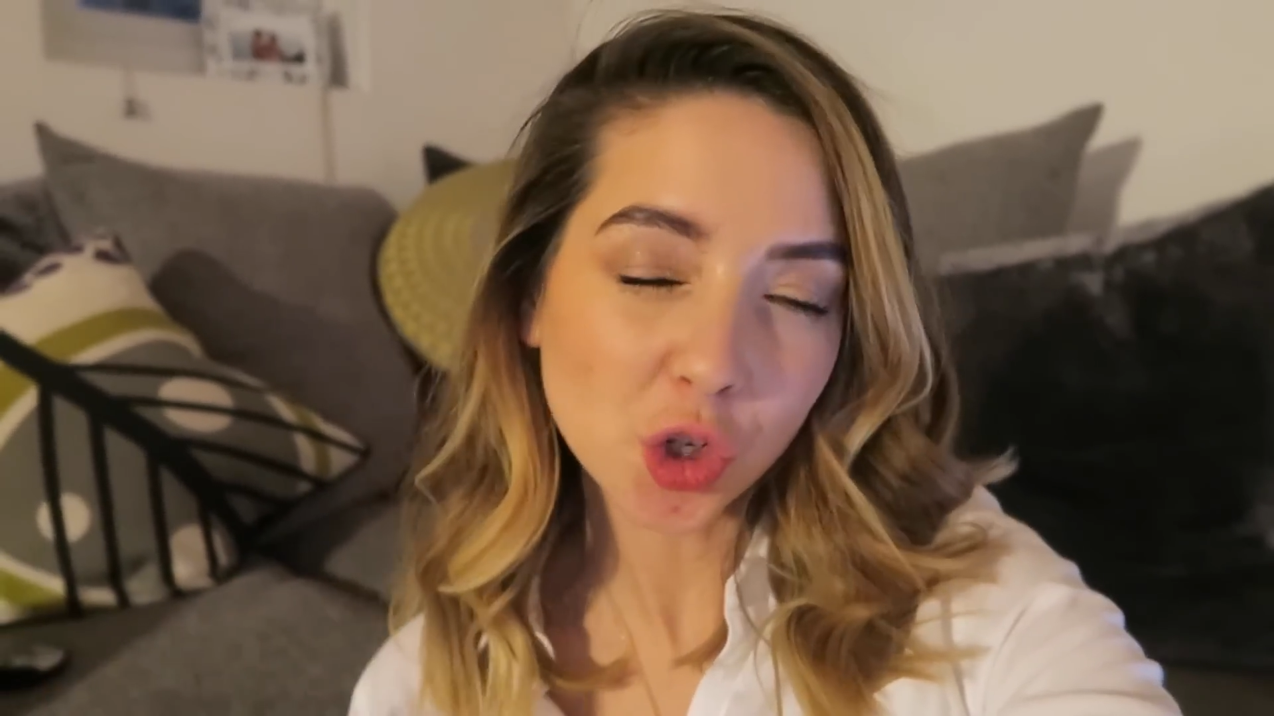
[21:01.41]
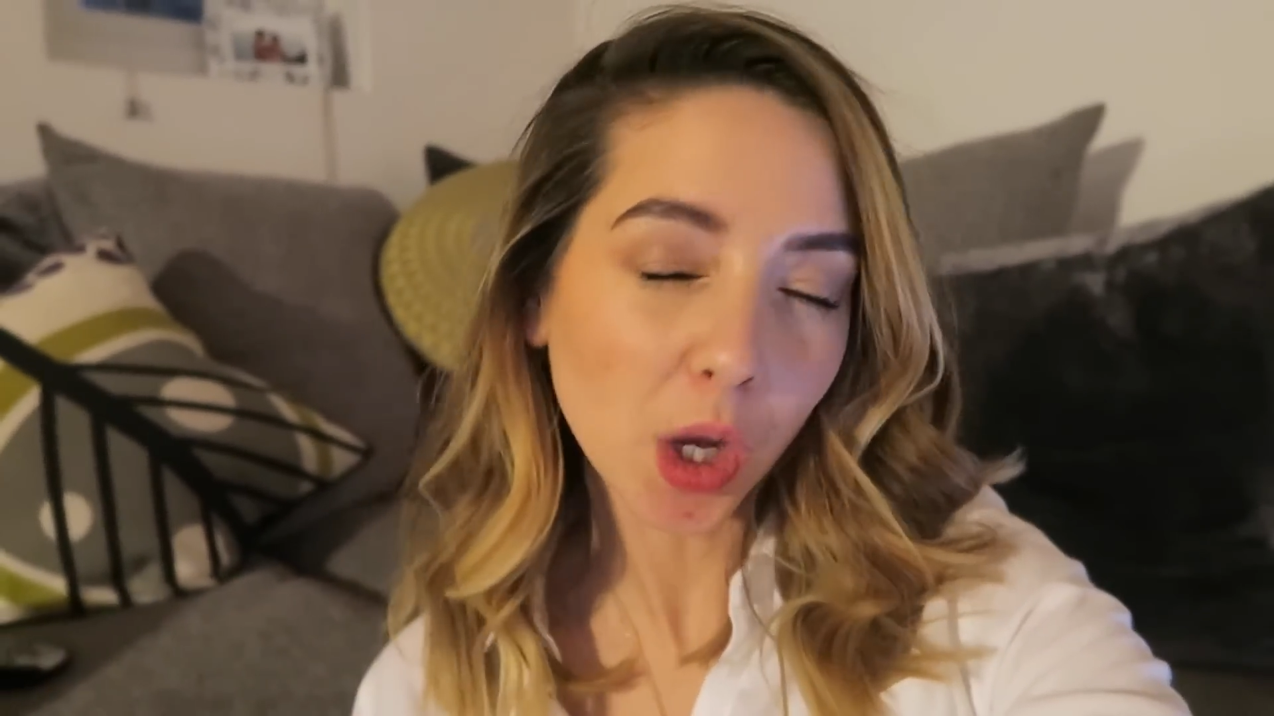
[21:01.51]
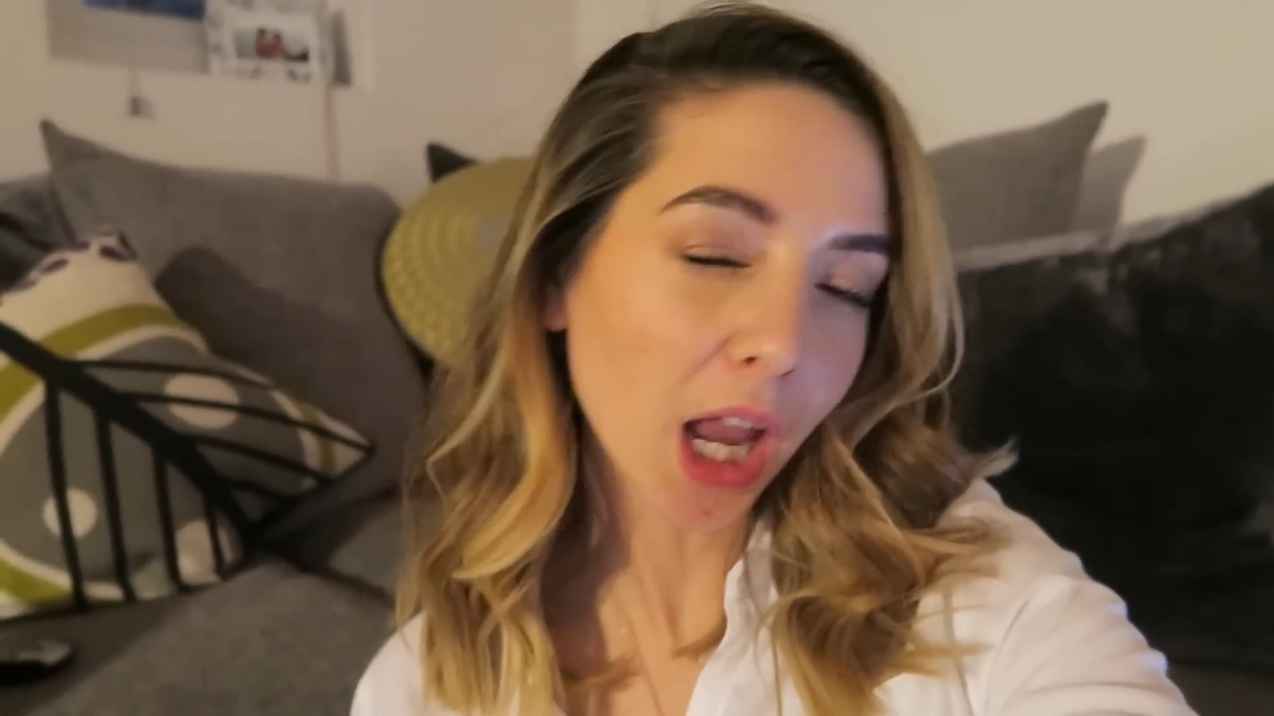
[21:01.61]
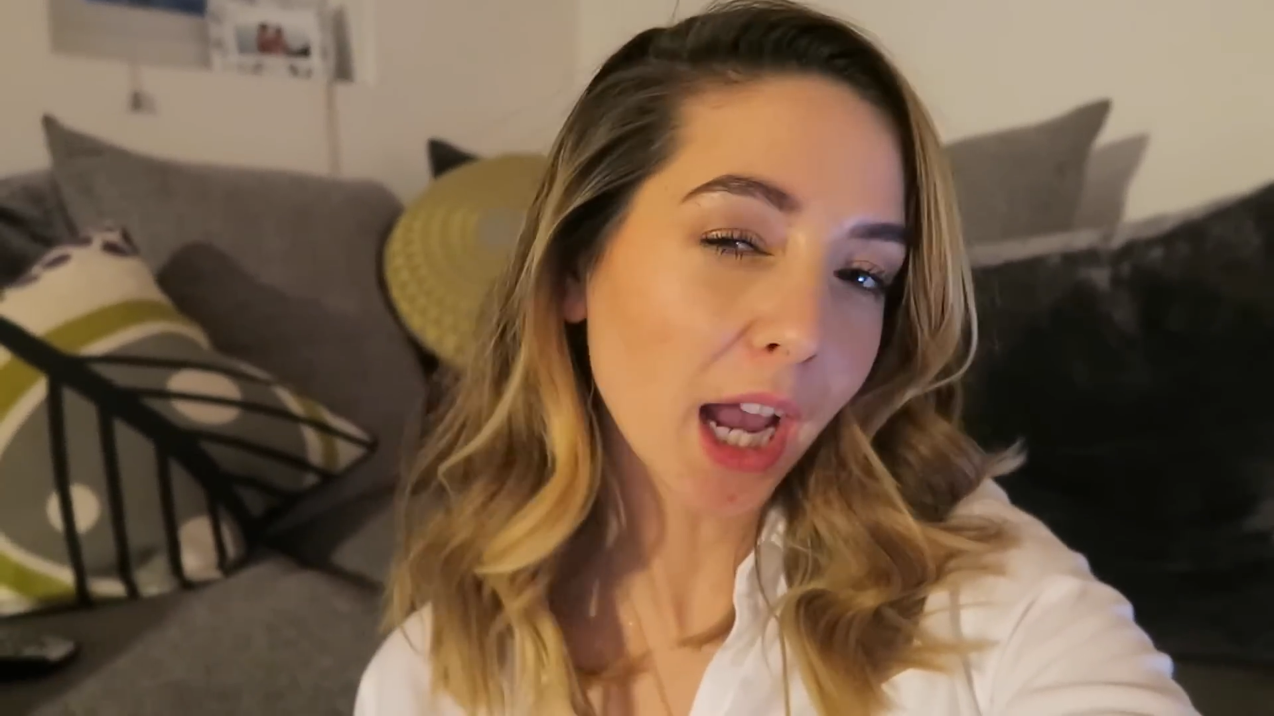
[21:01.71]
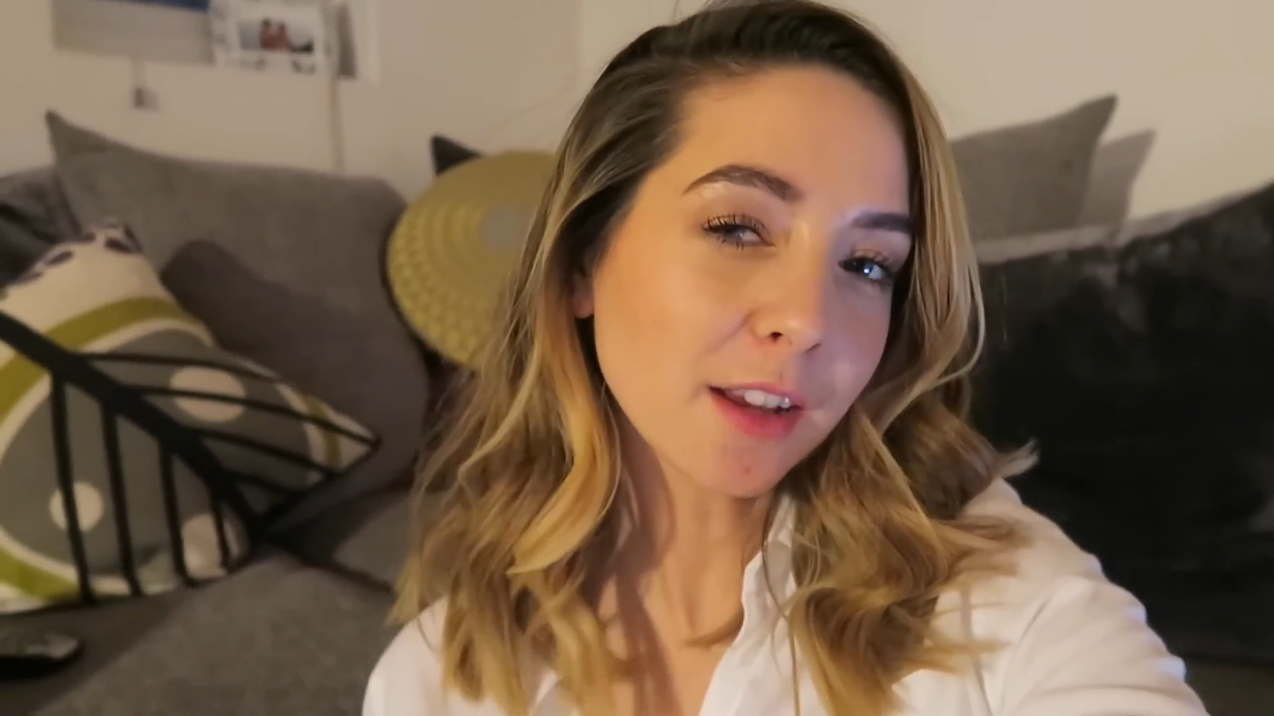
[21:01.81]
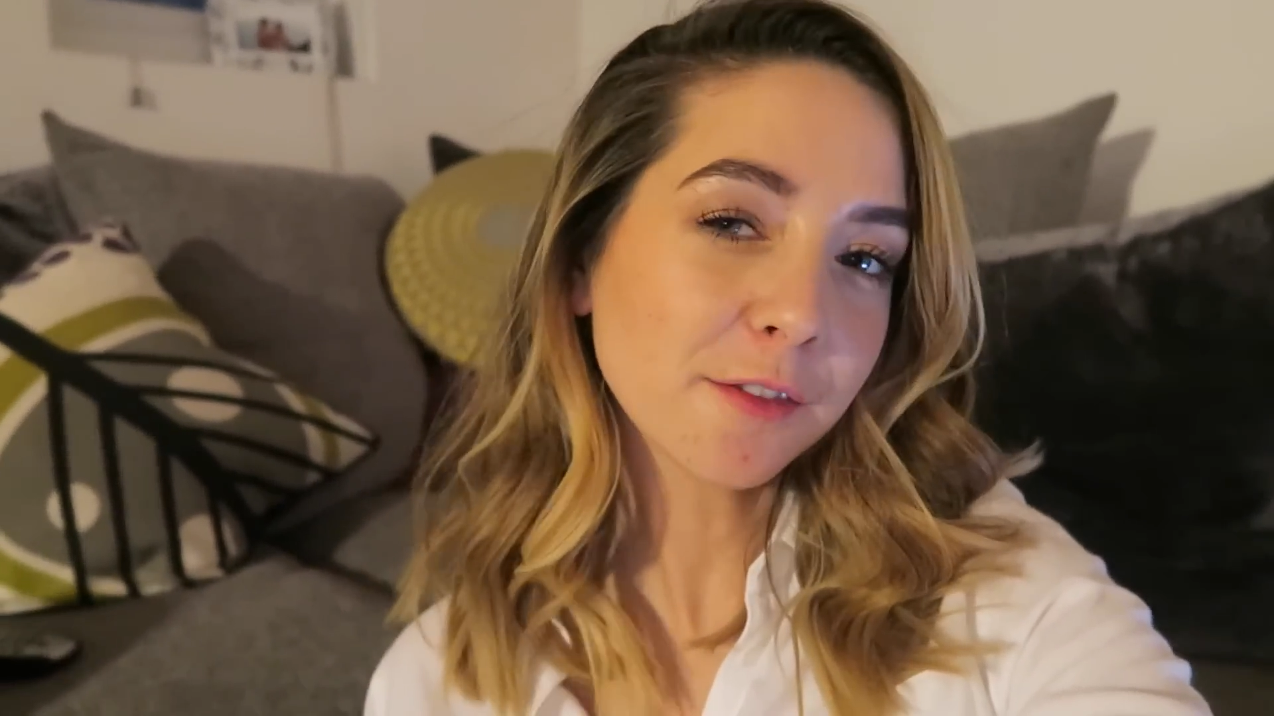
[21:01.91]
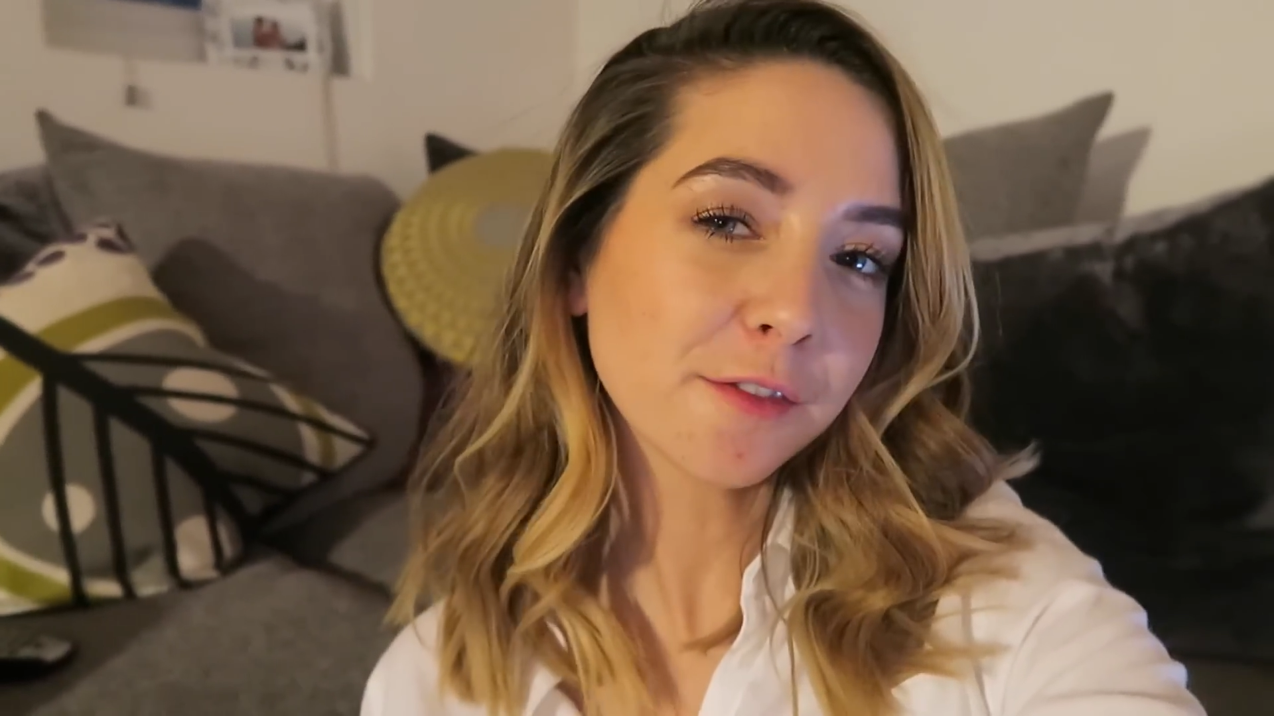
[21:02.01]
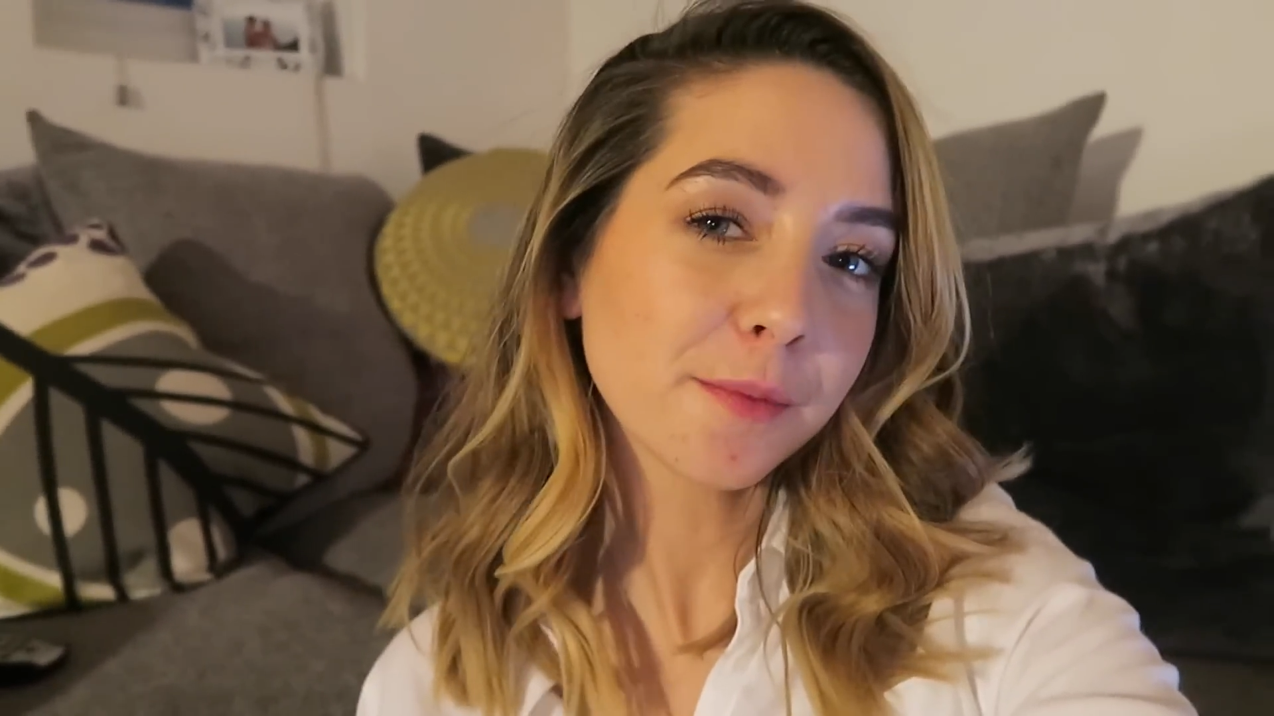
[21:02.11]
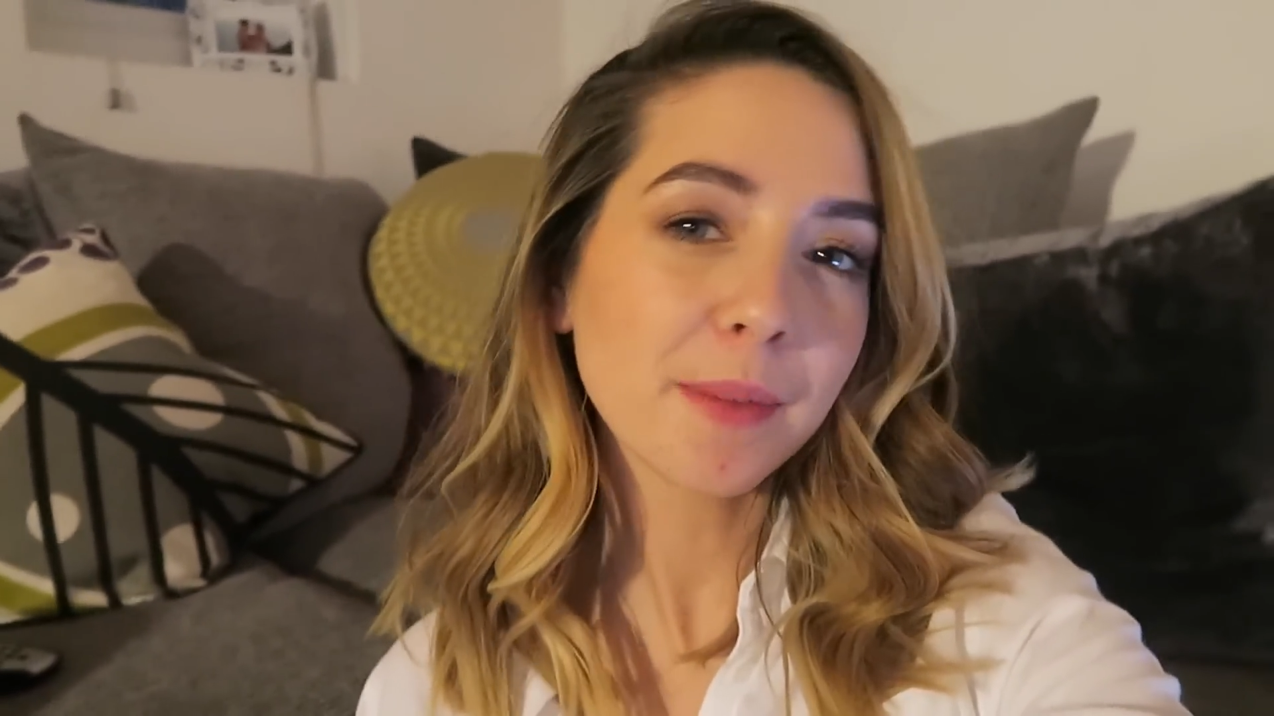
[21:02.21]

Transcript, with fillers: your life.